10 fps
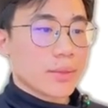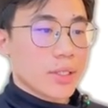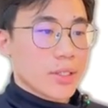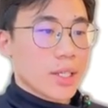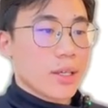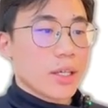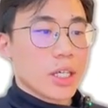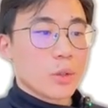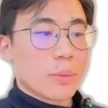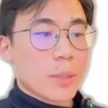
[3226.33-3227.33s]
You see,
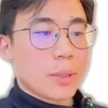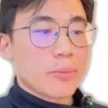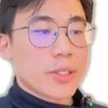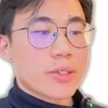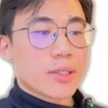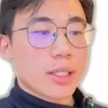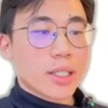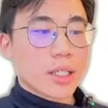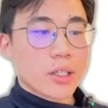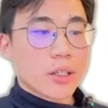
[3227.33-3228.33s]
it will pop up this
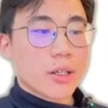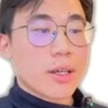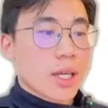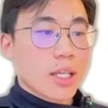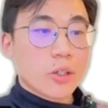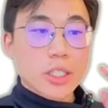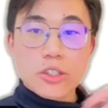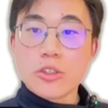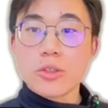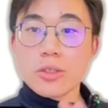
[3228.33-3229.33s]
link here, and all you need
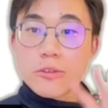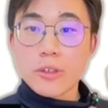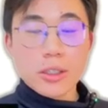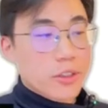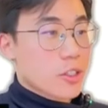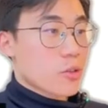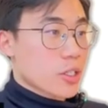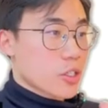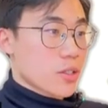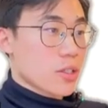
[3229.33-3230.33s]
to do is follow the
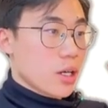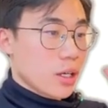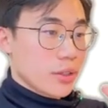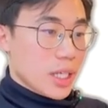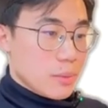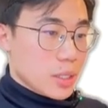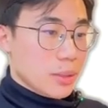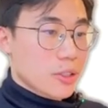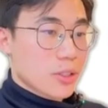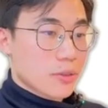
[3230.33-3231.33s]
instructions on the
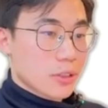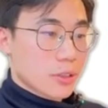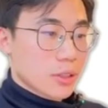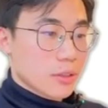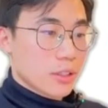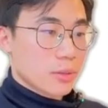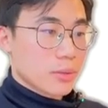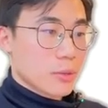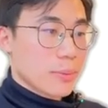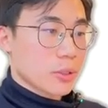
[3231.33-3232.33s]
MCP server
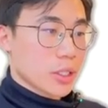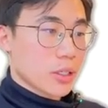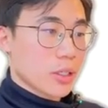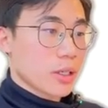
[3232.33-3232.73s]
development repo here.